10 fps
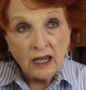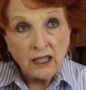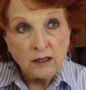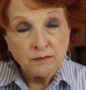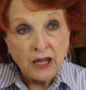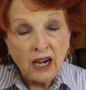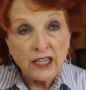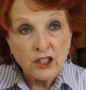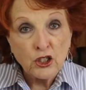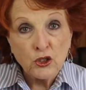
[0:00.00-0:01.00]
um, I
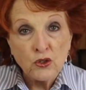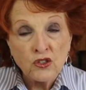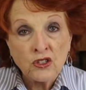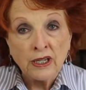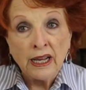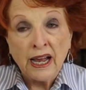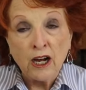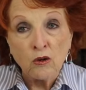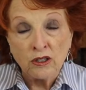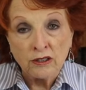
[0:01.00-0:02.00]
used
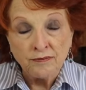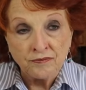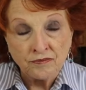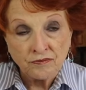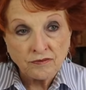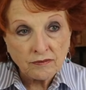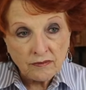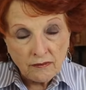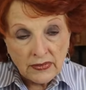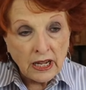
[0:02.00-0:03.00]
our
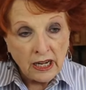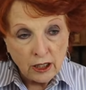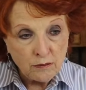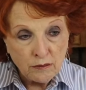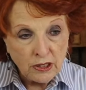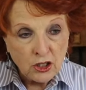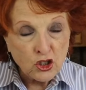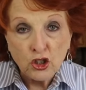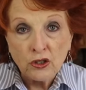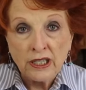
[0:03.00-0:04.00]
um,
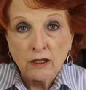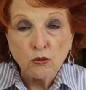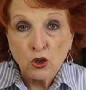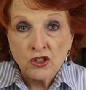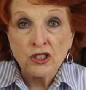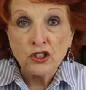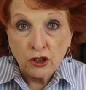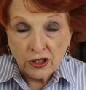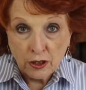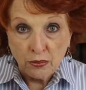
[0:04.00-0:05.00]
turkey roasted
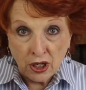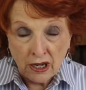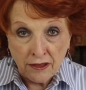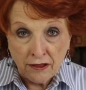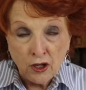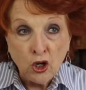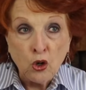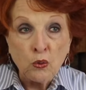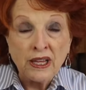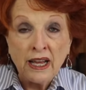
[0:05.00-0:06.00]
turkey broth.
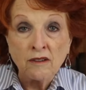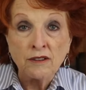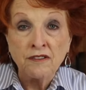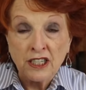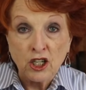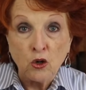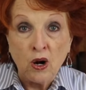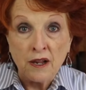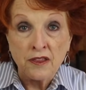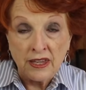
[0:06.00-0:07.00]
We have a video
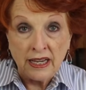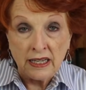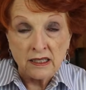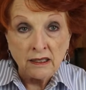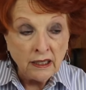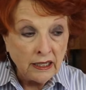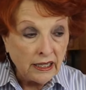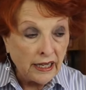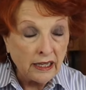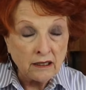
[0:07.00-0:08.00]
on that.
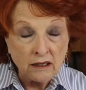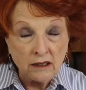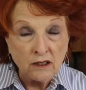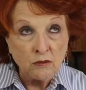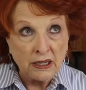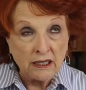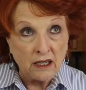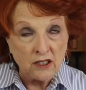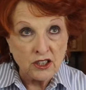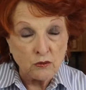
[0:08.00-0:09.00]
And oh my
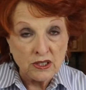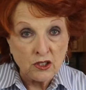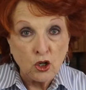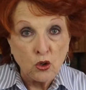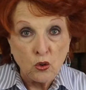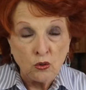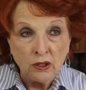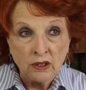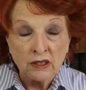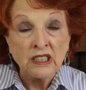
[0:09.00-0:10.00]
gosh, it was so
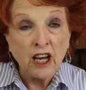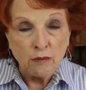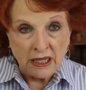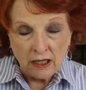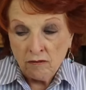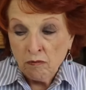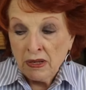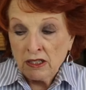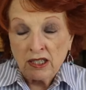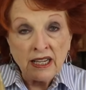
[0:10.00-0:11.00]
yummy.
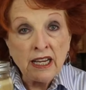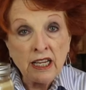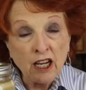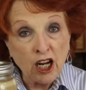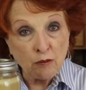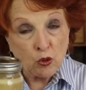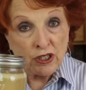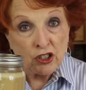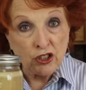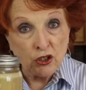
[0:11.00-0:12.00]
Today, I'm
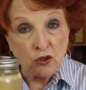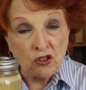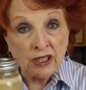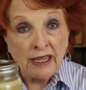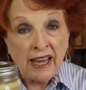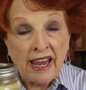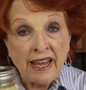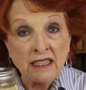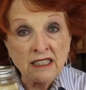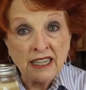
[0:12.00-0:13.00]
going to use
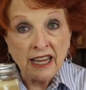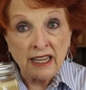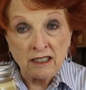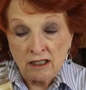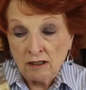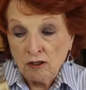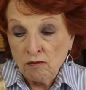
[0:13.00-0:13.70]
hand canned